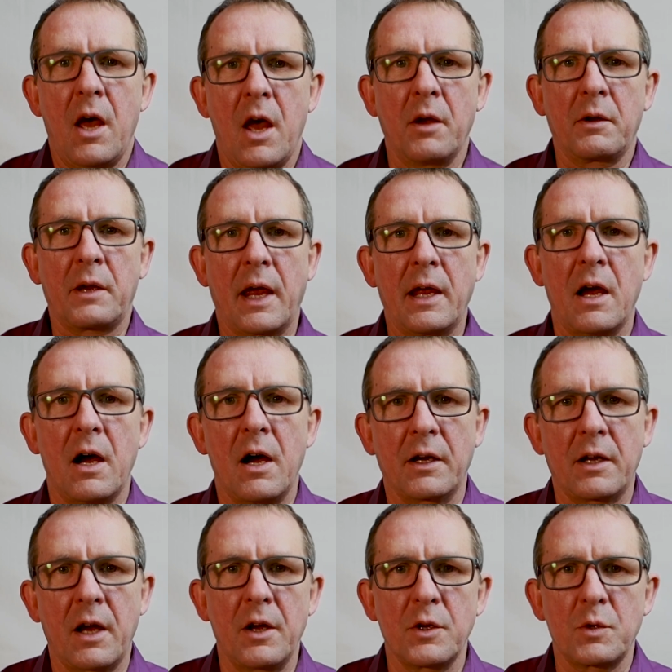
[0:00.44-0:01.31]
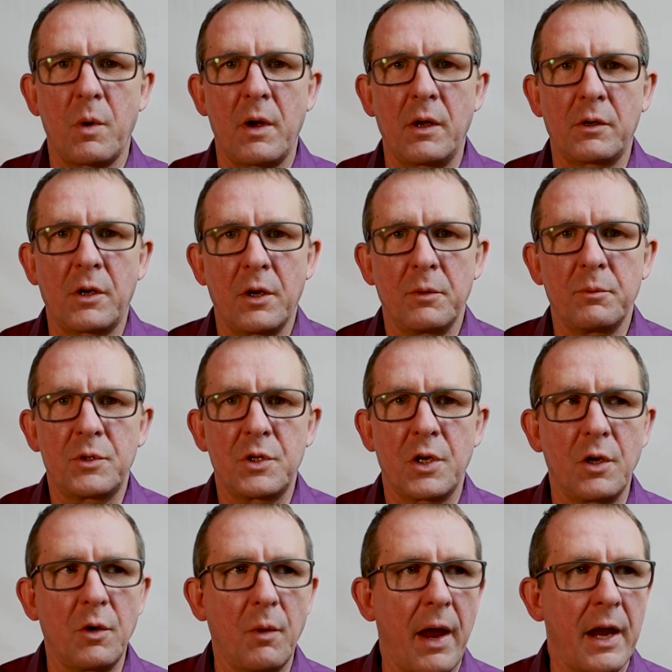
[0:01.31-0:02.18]
Okay, hi guys, welcome
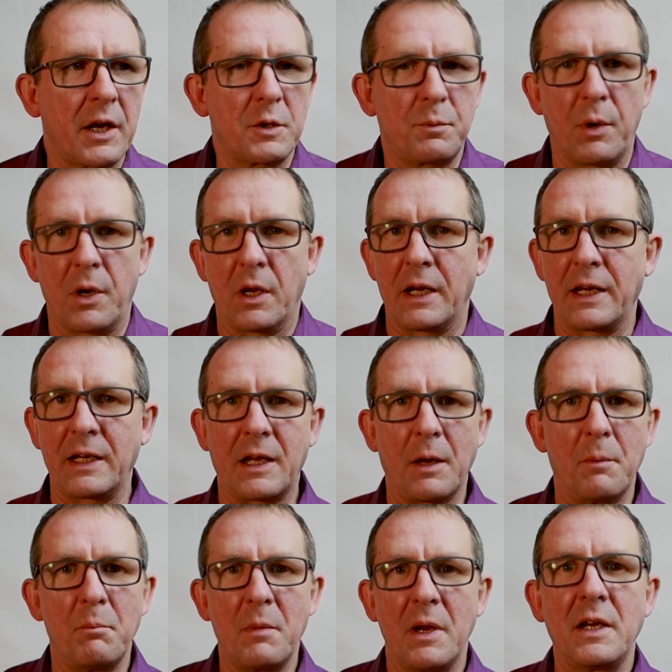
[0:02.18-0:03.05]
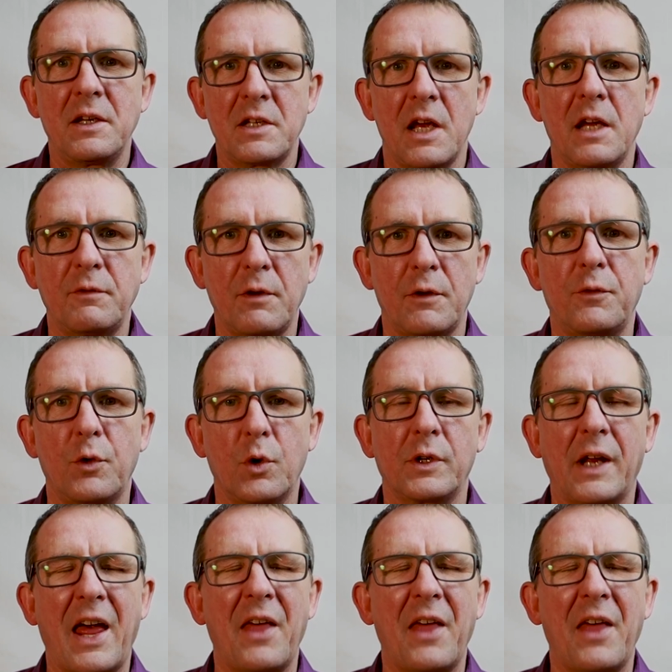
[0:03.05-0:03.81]
to Expert Link and me, David Ford,